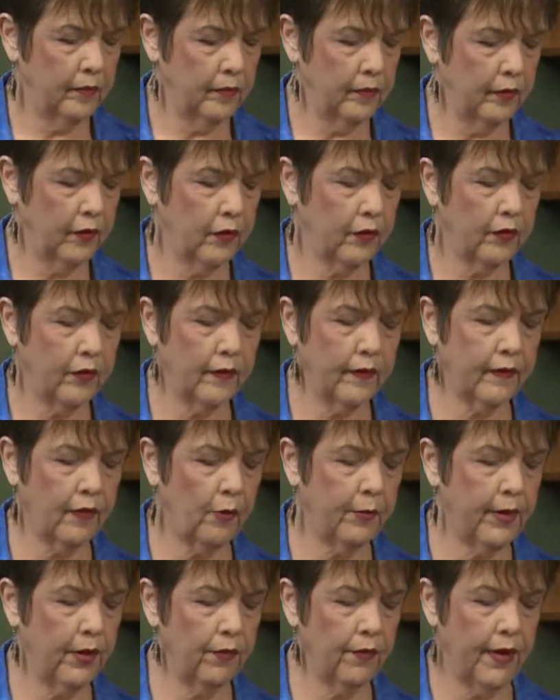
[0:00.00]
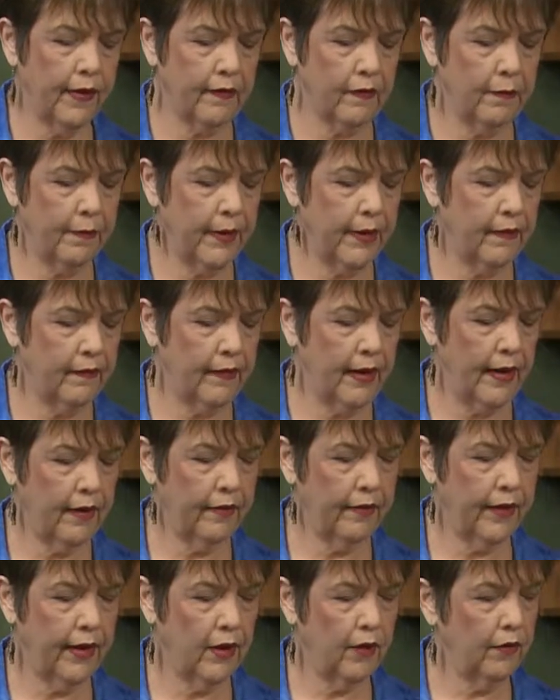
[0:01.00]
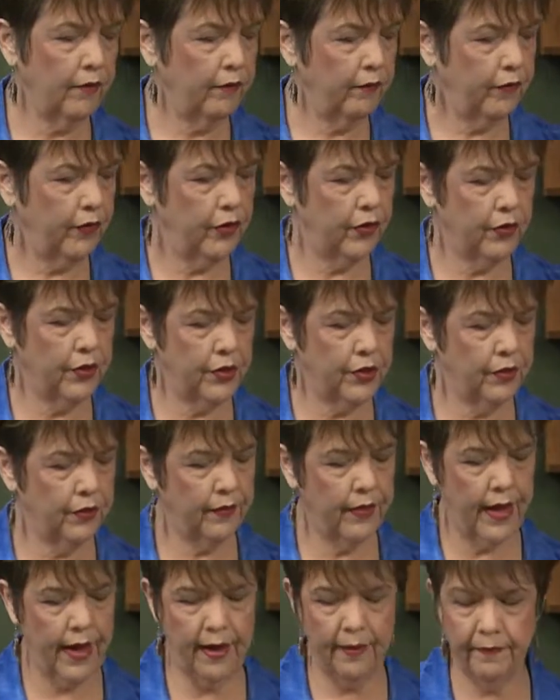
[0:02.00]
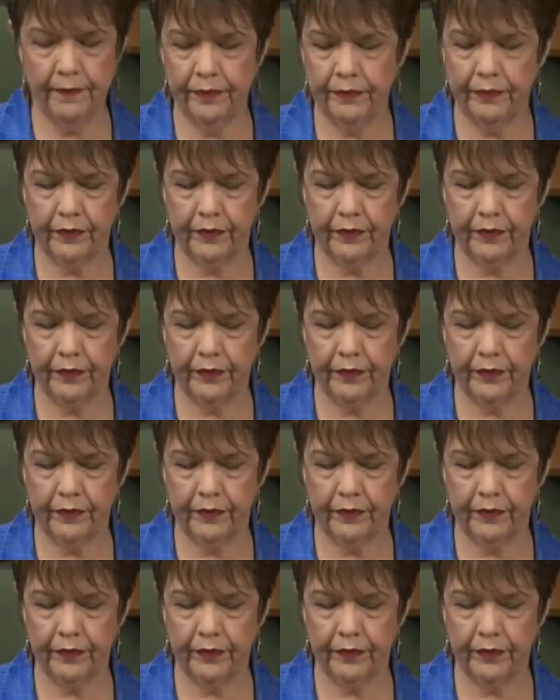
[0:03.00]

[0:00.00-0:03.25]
There's so many recipes out there for you to do that.